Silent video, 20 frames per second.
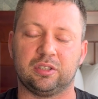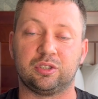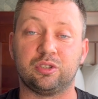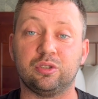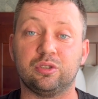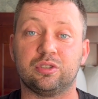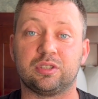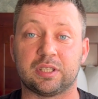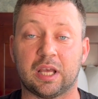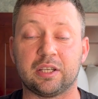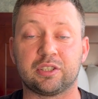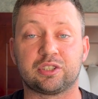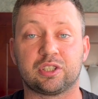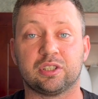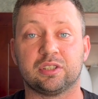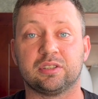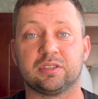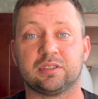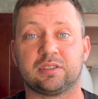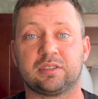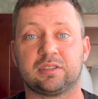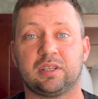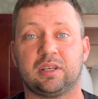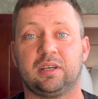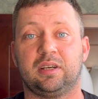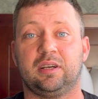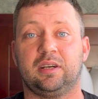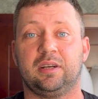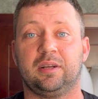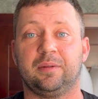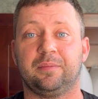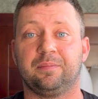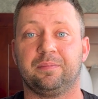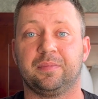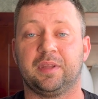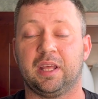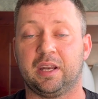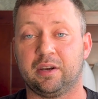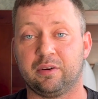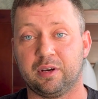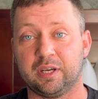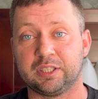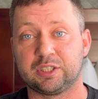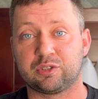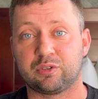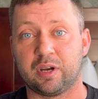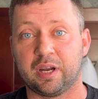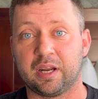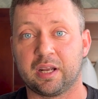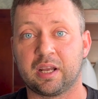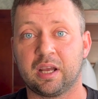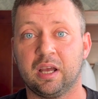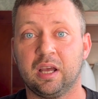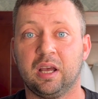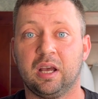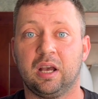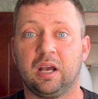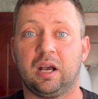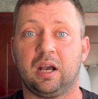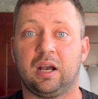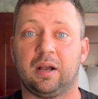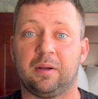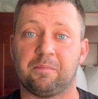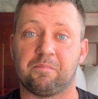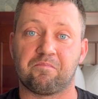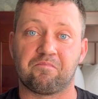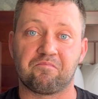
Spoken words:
two sessions at a racetrack, um,